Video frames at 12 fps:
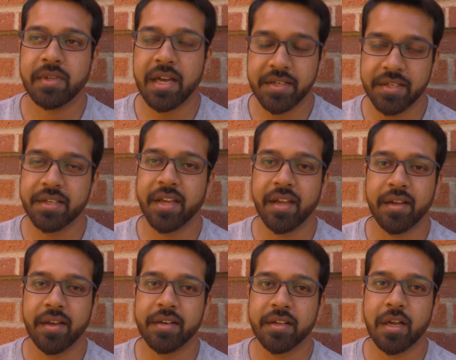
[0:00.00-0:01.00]
I did. Yeah,
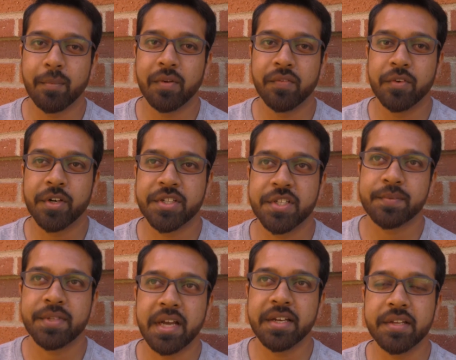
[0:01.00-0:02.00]
I did Where? a couple of
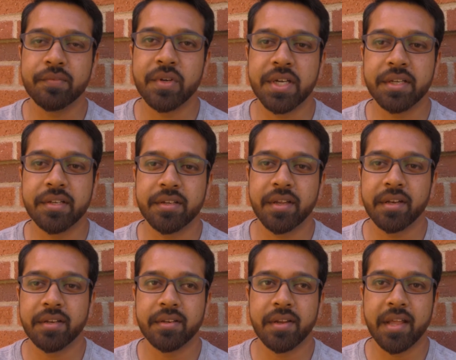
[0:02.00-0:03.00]
internships. I did one
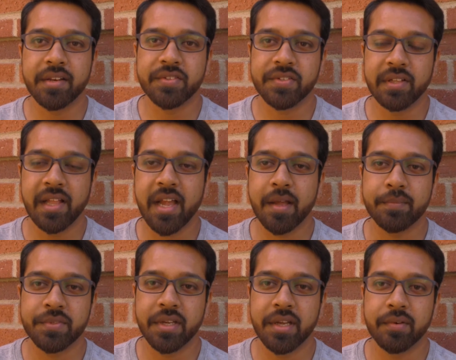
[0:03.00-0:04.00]
in NEC
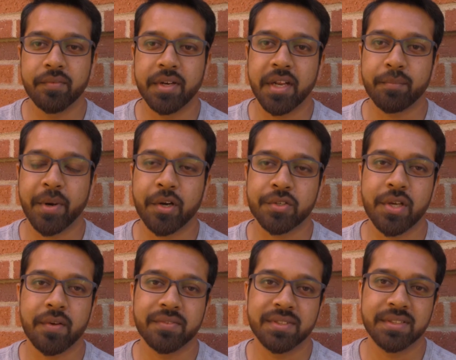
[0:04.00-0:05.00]
Labs and one at
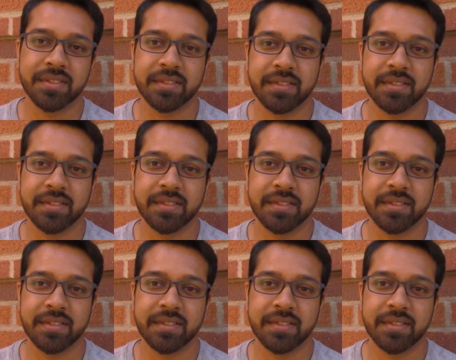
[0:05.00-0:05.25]
Microsoft.